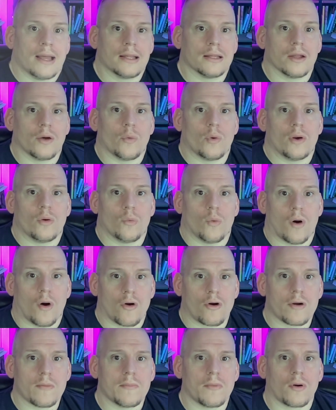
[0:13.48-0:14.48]
Hello and
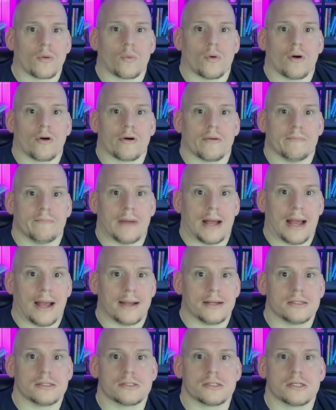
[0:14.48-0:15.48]
welcome
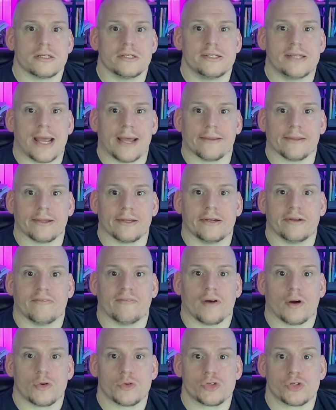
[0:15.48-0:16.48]
back to Daily
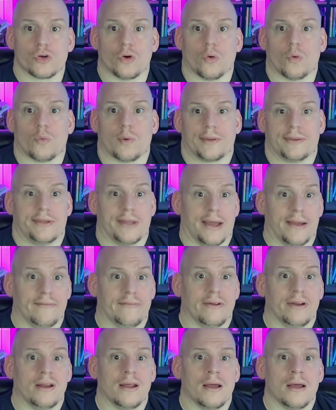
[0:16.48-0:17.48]
Devotional with
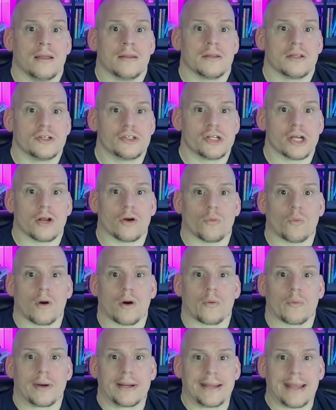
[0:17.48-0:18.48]
David, the channel where
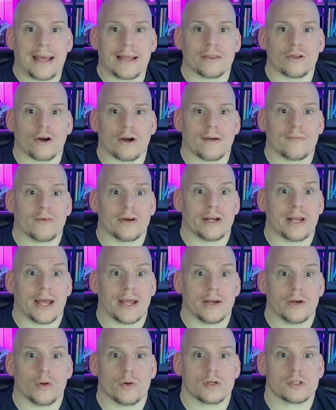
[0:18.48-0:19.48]
we gather every day
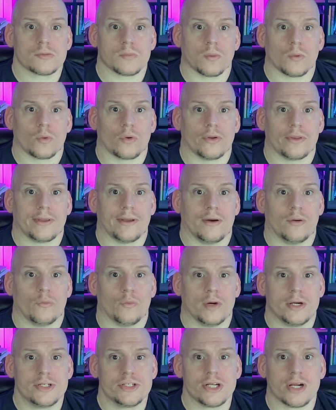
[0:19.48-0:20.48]
to explore the
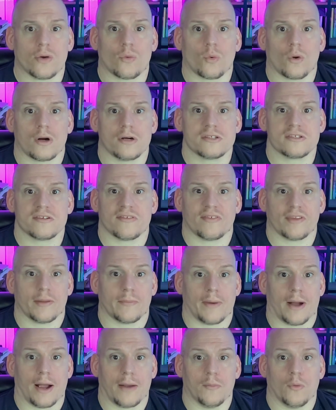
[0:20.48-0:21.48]
enriching words of the
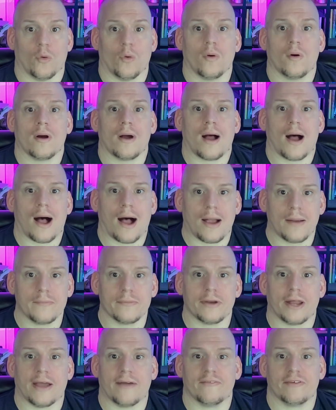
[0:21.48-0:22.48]
Bible. I'm
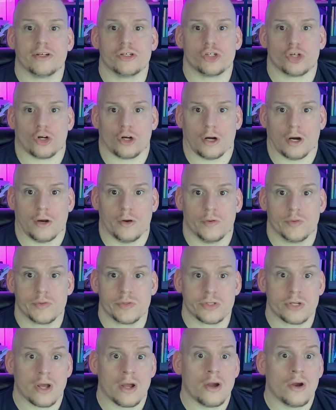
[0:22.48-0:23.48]
David, your host.